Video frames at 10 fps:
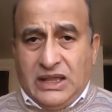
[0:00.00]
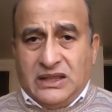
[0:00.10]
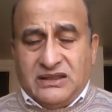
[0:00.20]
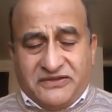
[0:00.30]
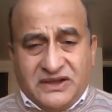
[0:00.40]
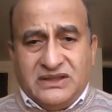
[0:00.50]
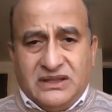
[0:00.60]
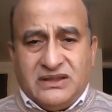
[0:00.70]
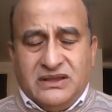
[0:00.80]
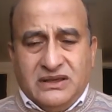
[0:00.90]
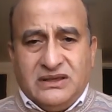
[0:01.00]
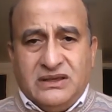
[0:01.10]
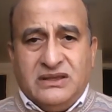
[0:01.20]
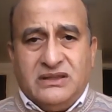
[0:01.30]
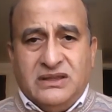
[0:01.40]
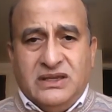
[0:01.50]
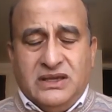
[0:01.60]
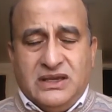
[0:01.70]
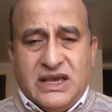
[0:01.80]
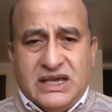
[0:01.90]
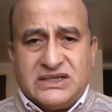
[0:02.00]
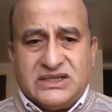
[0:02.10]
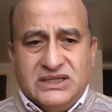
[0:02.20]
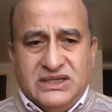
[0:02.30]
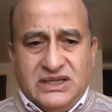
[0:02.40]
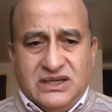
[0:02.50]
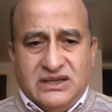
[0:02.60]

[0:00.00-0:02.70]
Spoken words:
The final thing, they actually